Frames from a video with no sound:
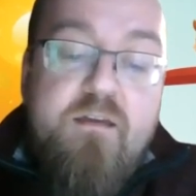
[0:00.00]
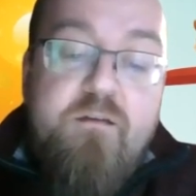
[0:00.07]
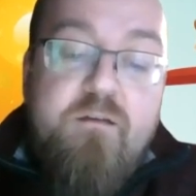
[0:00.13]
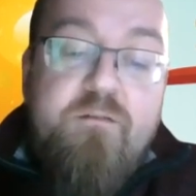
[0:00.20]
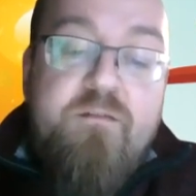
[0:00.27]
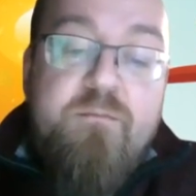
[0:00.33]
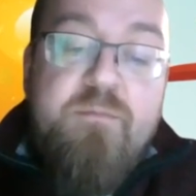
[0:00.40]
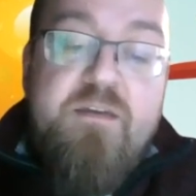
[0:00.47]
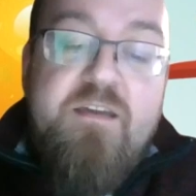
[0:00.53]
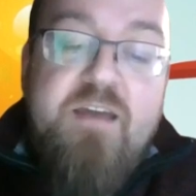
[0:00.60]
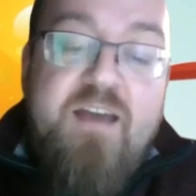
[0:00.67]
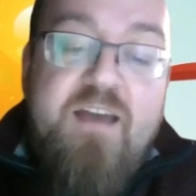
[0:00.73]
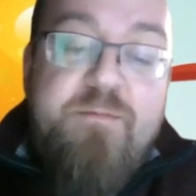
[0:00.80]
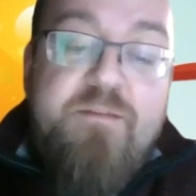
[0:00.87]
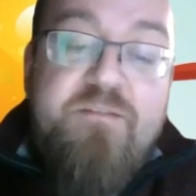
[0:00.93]
Here are some key
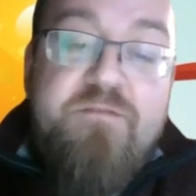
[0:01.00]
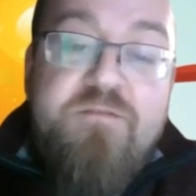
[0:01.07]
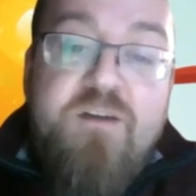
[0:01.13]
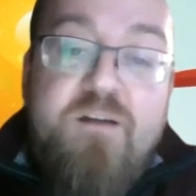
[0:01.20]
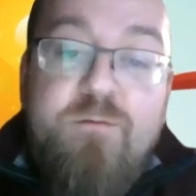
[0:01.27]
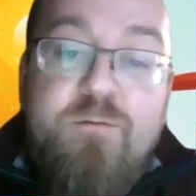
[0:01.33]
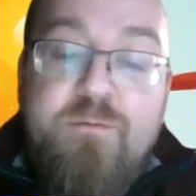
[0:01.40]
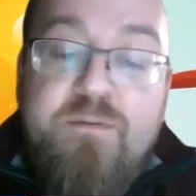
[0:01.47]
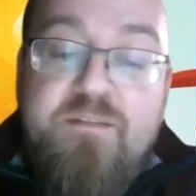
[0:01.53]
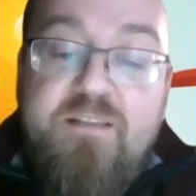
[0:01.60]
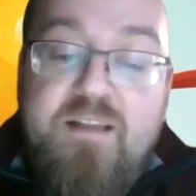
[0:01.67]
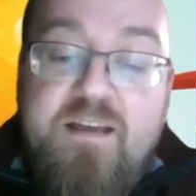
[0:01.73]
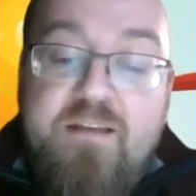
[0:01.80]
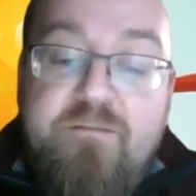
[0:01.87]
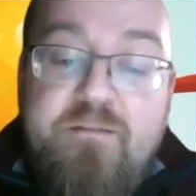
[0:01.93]
aspects of John Bowlby's
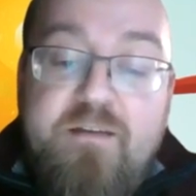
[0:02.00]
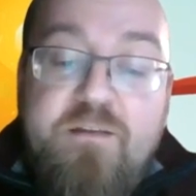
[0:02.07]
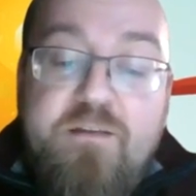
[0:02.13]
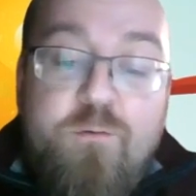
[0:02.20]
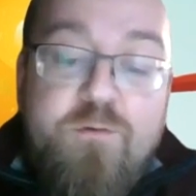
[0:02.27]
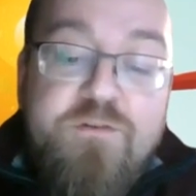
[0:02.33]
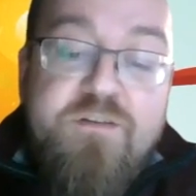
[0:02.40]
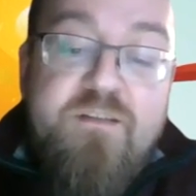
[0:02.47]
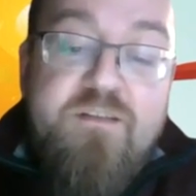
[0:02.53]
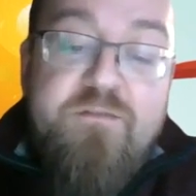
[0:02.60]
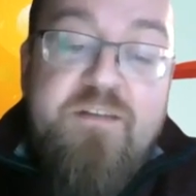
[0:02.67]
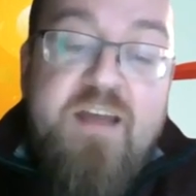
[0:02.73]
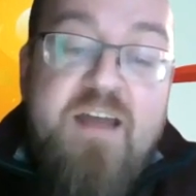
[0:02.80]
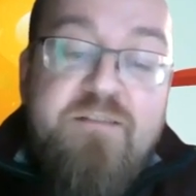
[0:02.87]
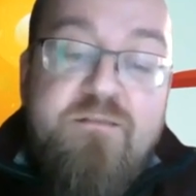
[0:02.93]
life and the origins of
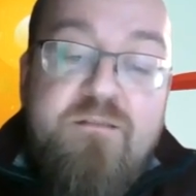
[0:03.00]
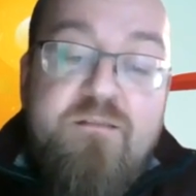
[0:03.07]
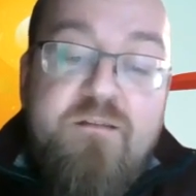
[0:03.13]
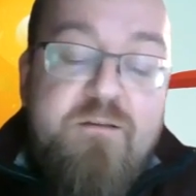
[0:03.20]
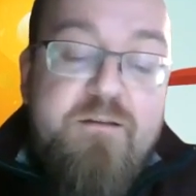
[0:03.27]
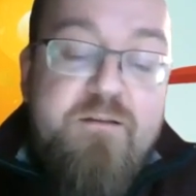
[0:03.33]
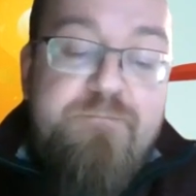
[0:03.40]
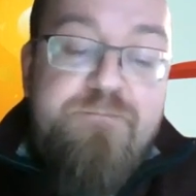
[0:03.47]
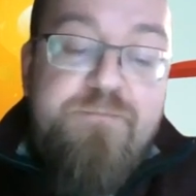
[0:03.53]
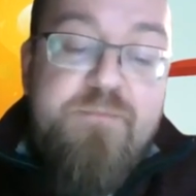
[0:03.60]
attachment theory.